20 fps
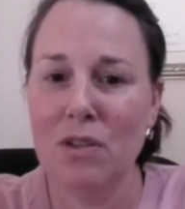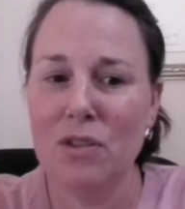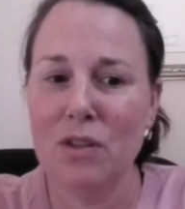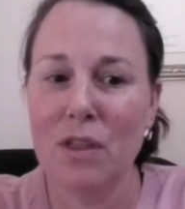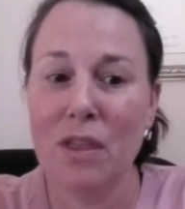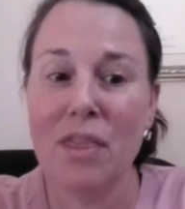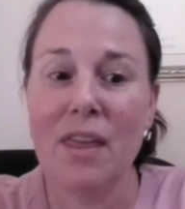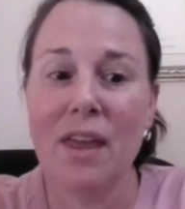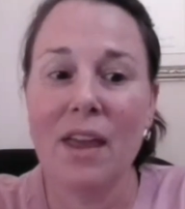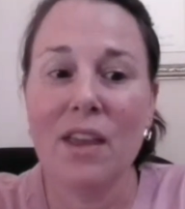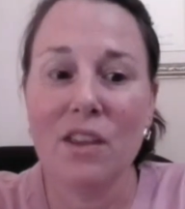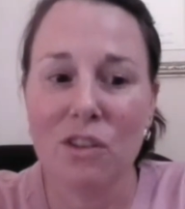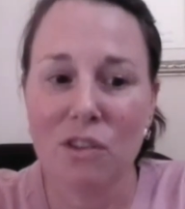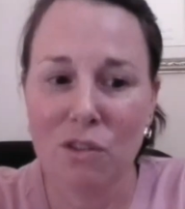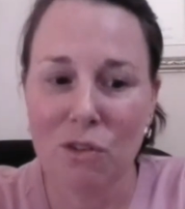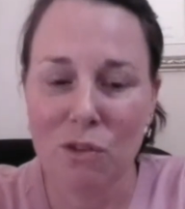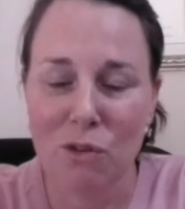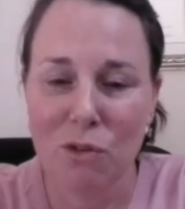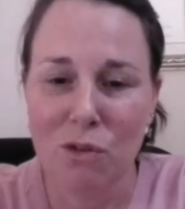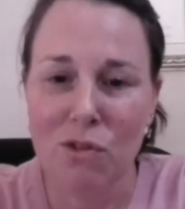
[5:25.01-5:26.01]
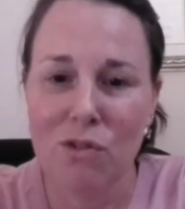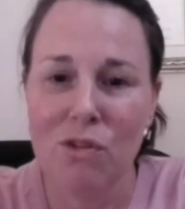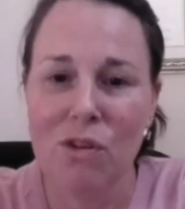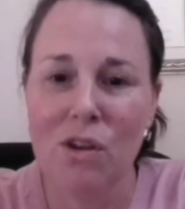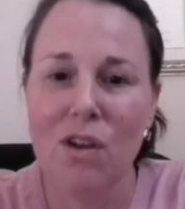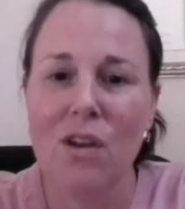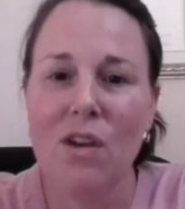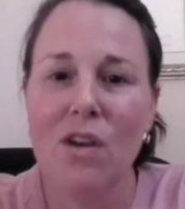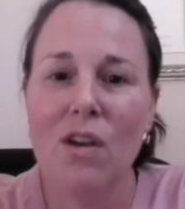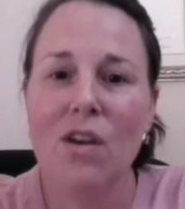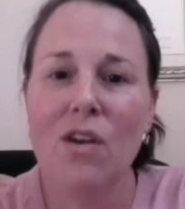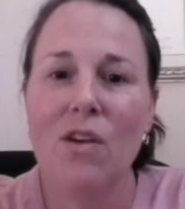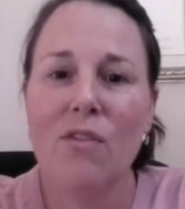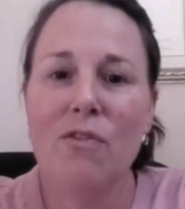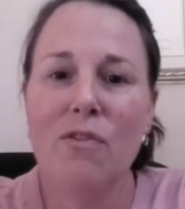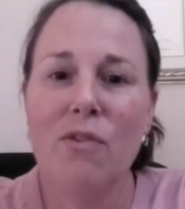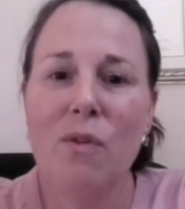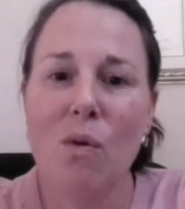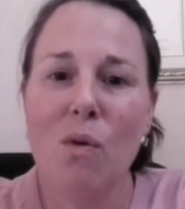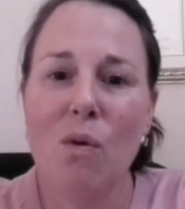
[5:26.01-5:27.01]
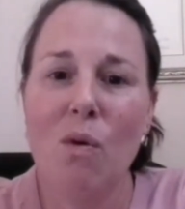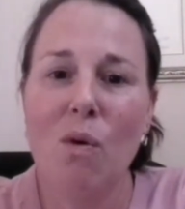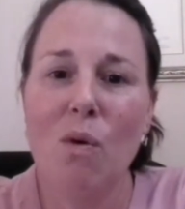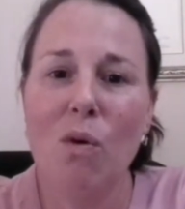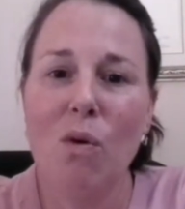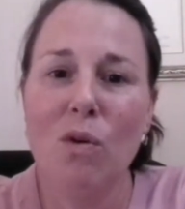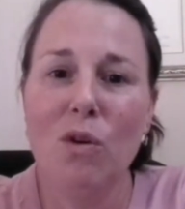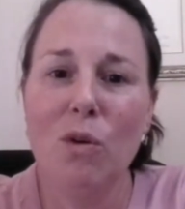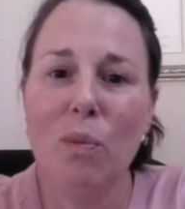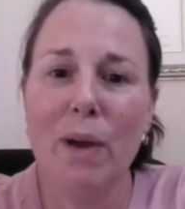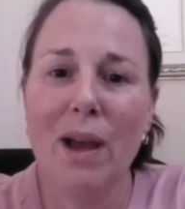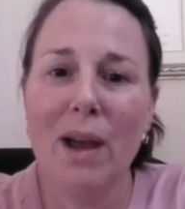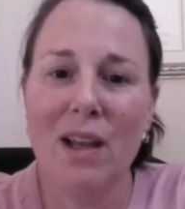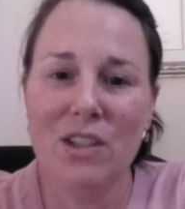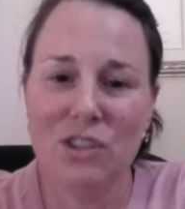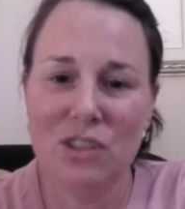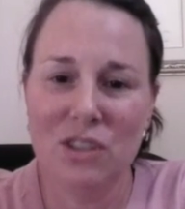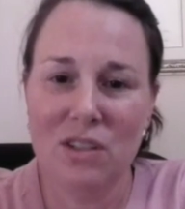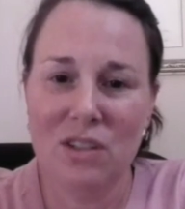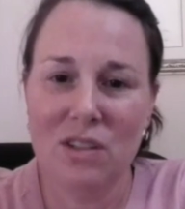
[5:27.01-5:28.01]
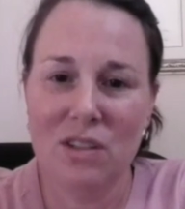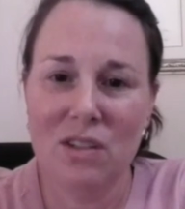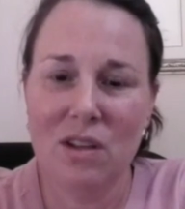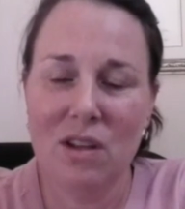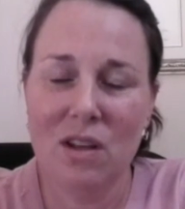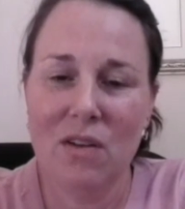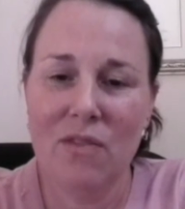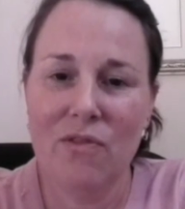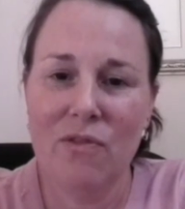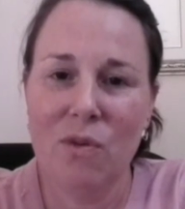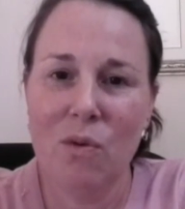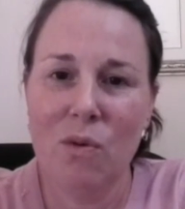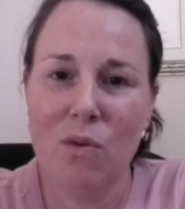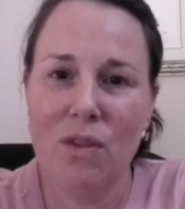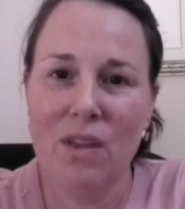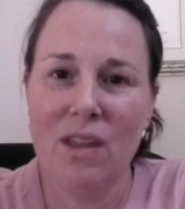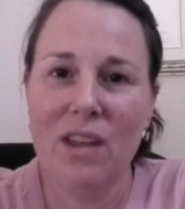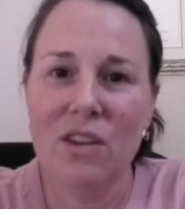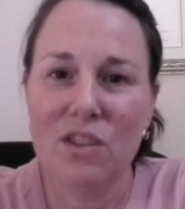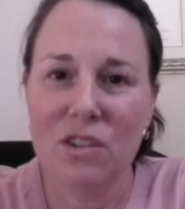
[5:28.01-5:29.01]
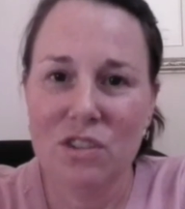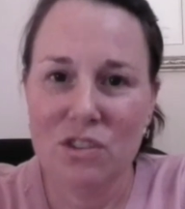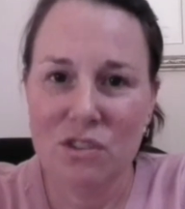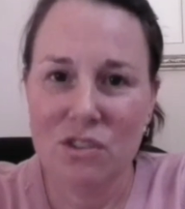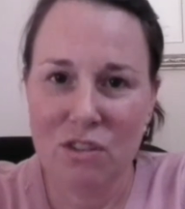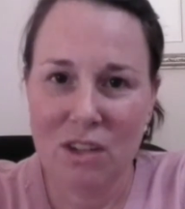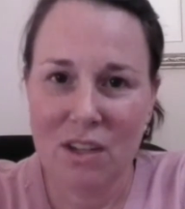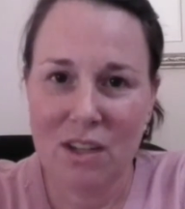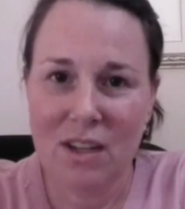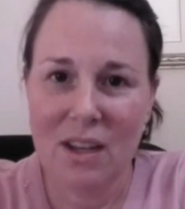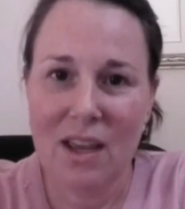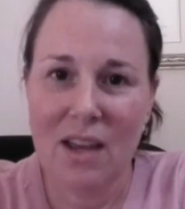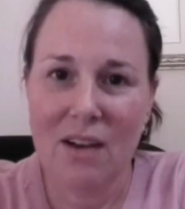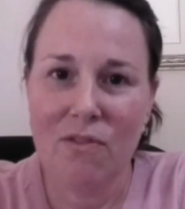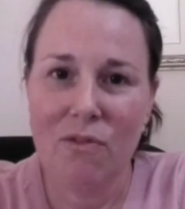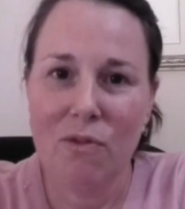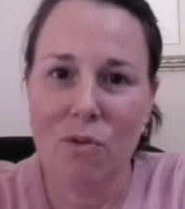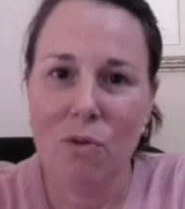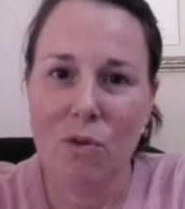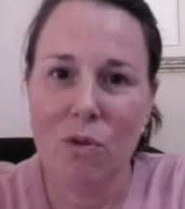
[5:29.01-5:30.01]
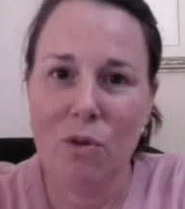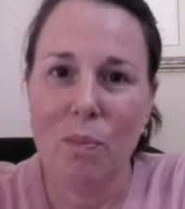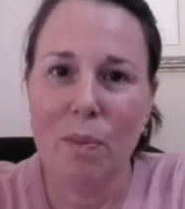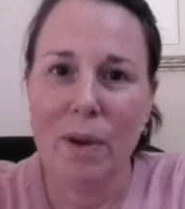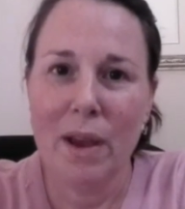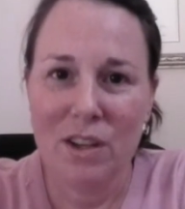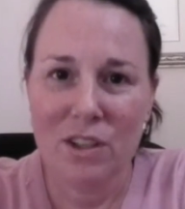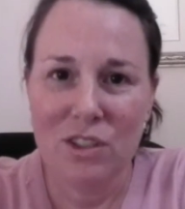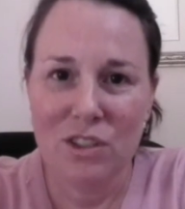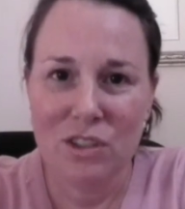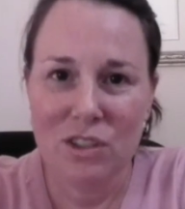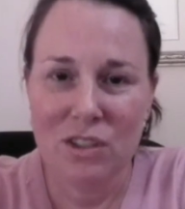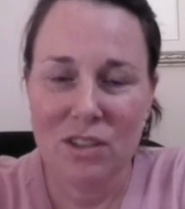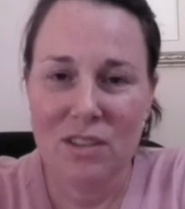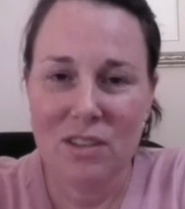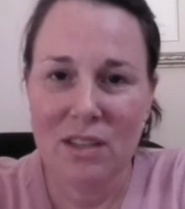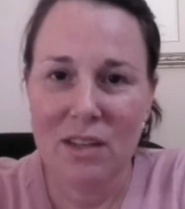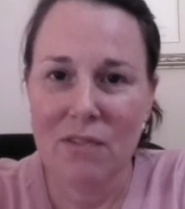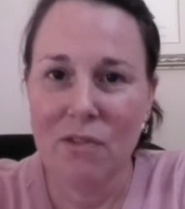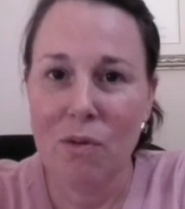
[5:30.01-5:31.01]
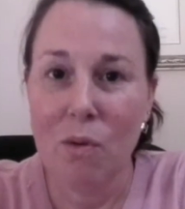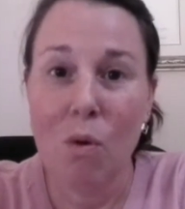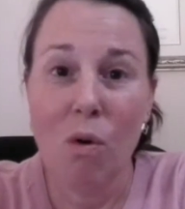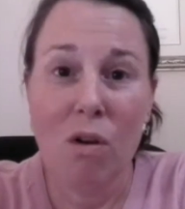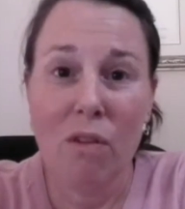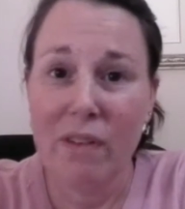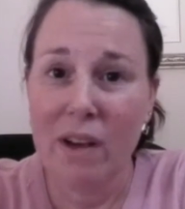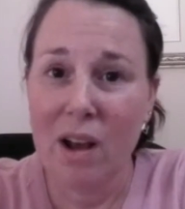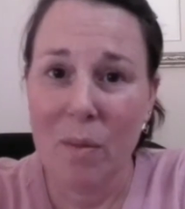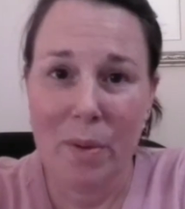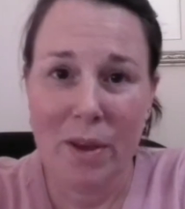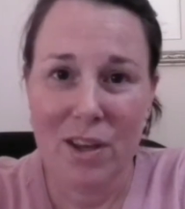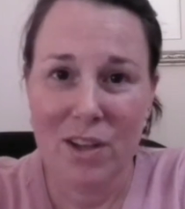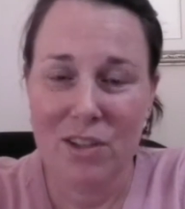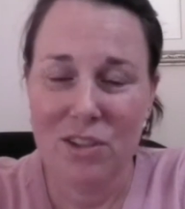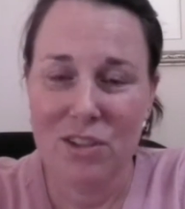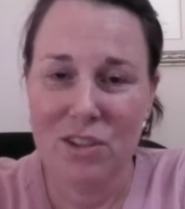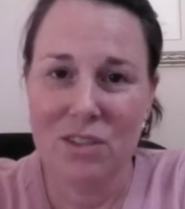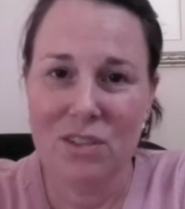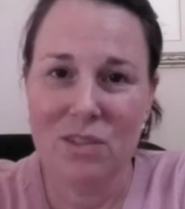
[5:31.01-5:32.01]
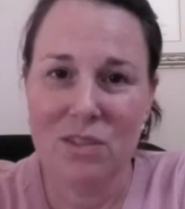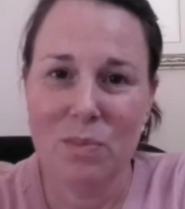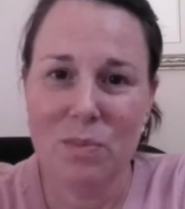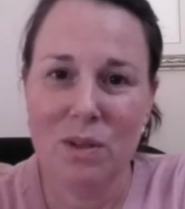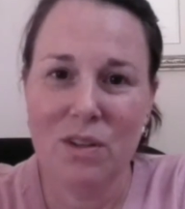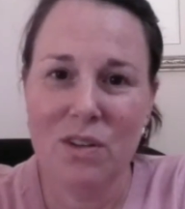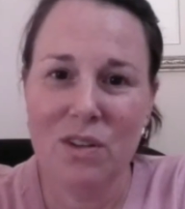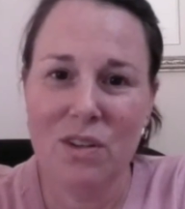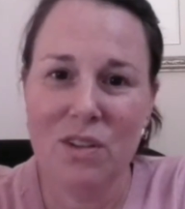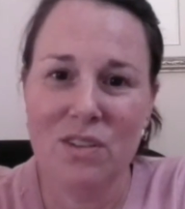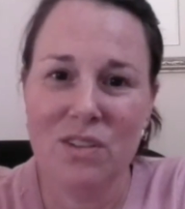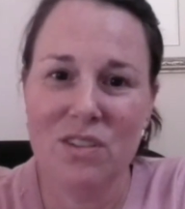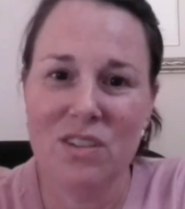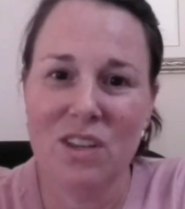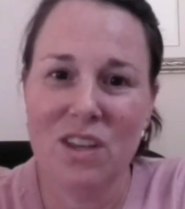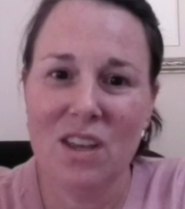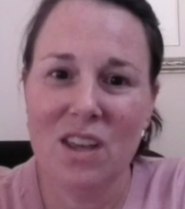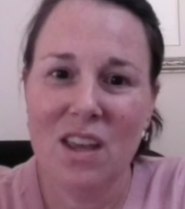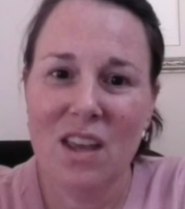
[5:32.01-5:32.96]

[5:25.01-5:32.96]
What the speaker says: So thank you for all your passion for the industry and for your patients and for all of our patients, because